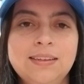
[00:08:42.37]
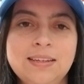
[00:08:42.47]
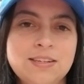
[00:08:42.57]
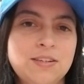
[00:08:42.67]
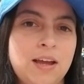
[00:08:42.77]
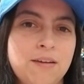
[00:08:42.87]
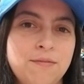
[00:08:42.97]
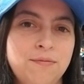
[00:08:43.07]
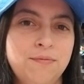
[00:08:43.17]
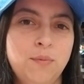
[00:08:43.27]
This
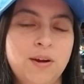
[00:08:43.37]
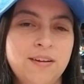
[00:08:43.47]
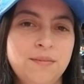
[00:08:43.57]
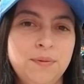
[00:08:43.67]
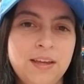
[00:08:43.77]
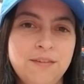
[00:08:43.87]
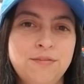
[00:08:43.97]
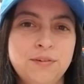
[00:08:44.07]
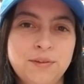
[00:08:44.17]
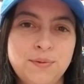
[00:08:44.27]
I've wanted to play for a